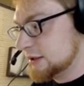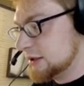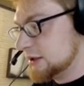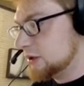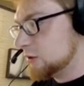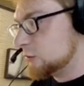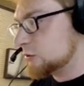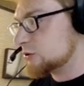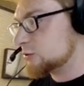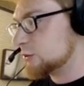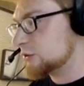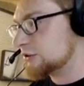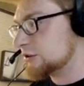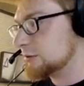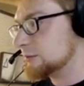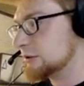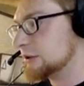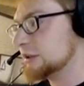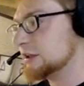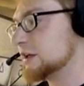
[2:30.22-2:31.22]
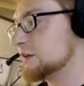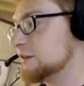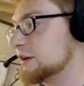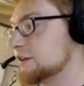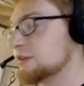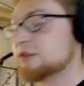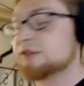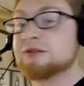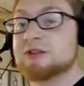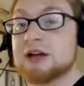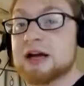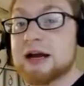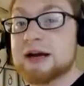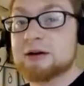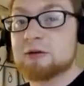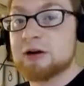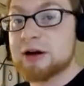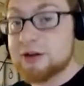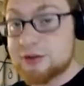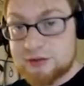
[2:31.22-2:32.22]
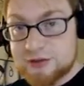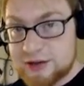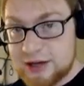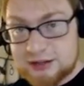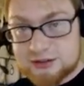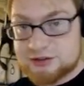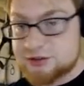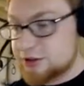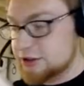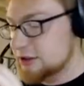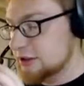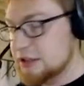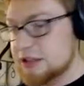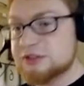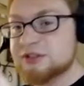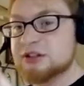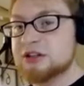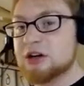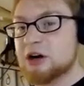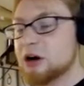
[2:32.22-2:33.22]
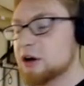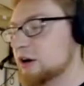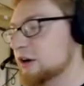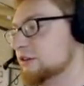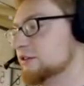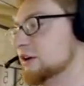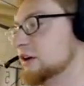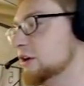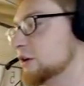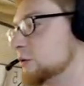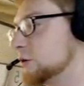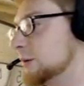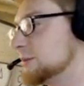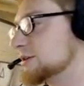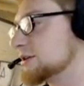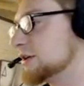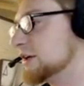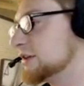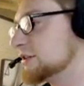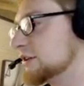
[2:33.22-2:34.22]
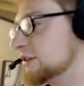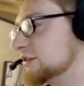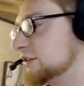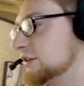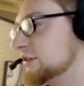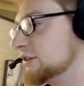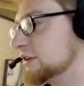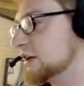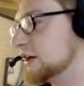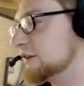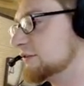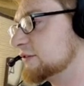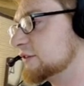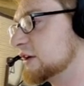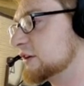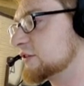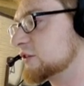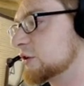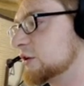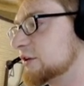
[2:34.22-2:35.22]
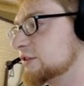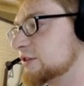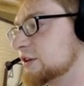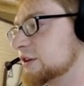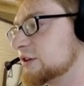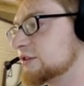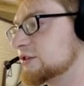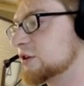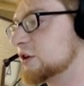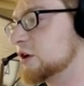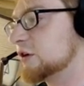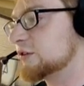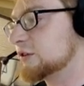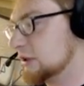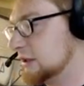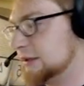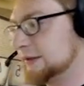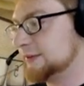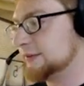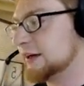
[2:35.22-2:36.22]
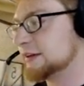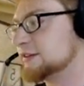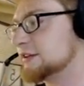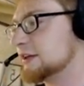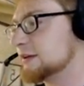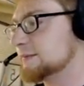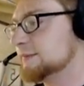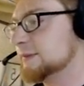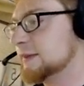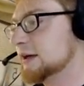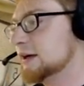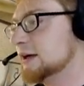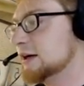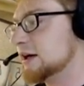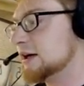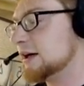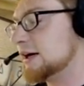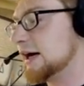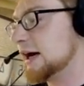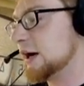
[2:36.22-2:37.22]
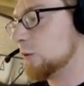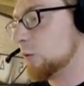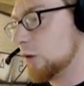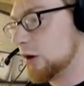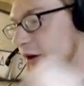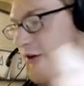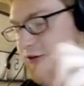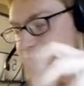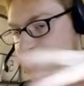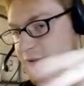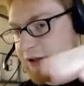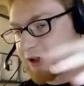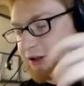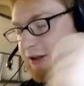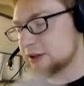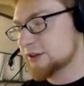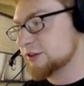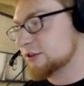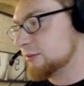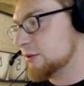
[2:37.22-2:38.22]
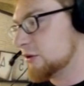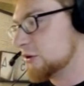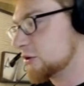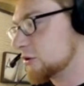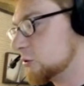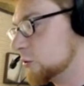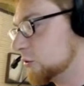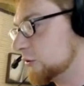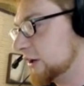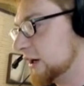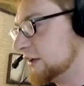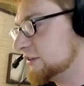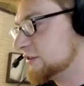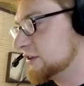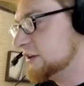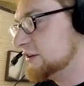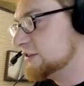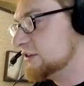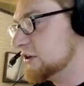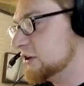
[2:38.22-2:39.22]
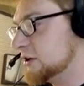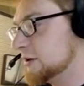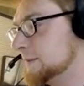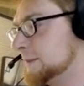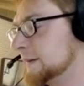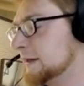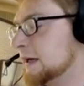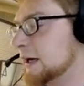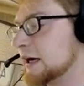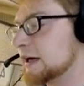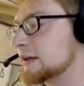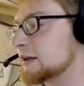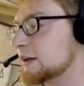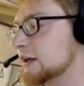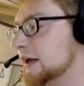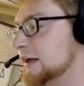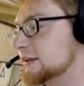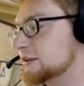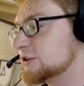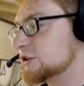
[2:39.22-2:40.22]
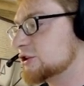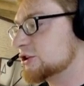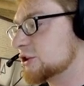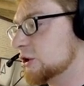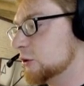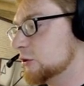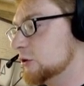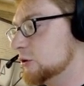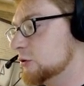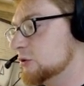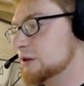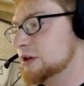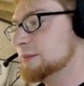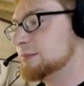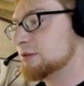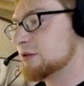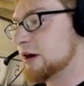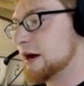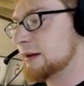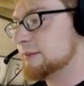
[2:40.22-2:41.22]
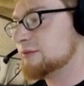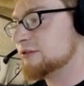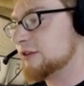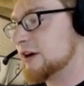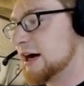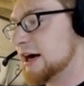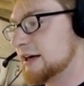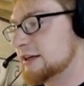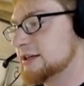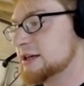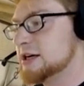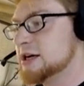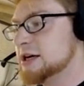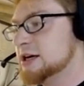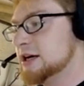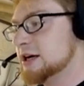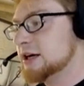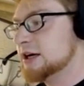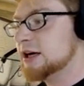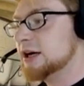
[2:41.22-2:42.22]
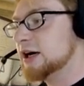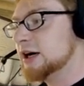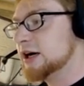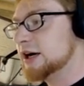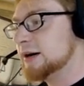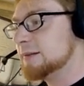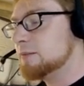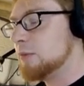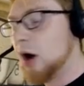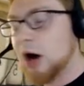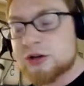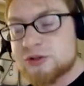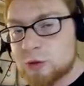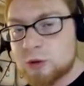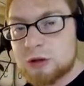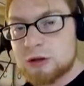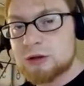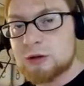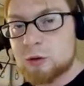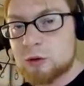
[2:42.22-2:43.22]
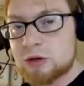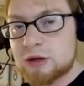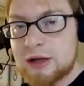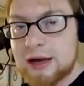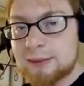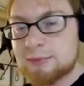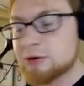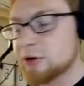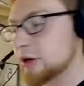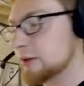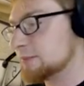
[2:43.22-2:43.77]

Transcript: which will simply give us the flag, right? That's easy RSA decryption. HSCTF, yes, RSA is solved. That's it. Uh, I want to sprinkle in some other cool niceties here. I'd like to show you the PrimeFac uh, module or library in